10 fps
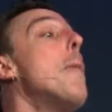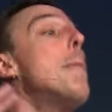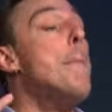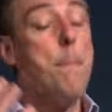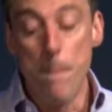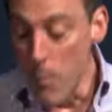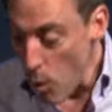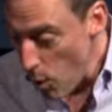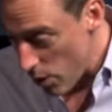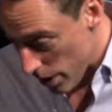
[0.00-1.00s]

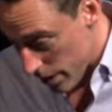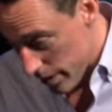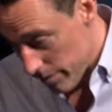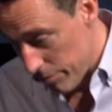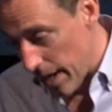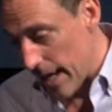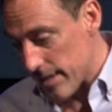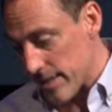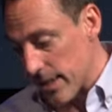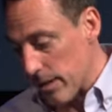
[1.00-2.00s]
more
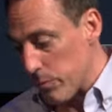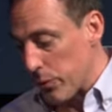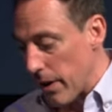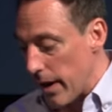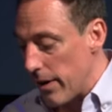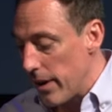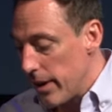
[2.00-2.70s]
fasting and prayer,